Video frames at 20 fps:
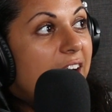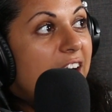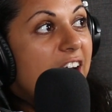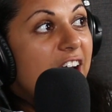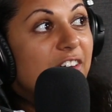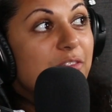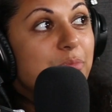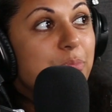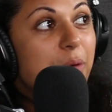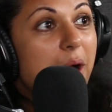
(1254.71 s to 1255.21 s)
I
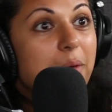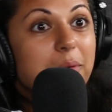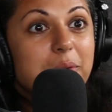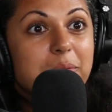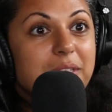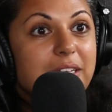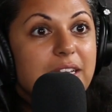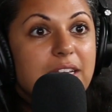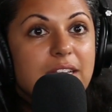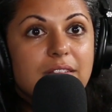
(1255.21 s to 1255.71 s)
have
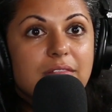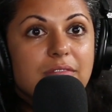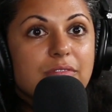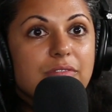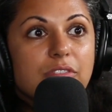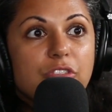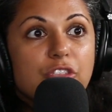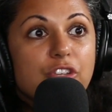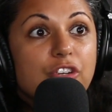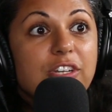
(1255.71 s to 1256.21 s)
probably
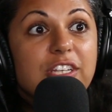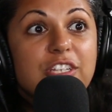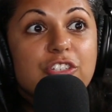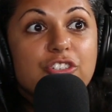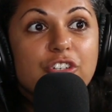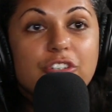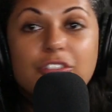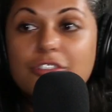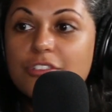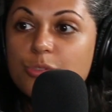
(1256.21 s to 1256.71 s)
30
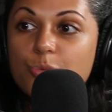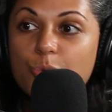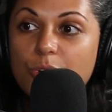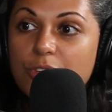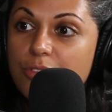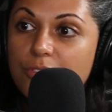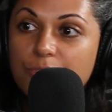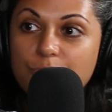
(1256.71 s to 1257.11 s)
journals worth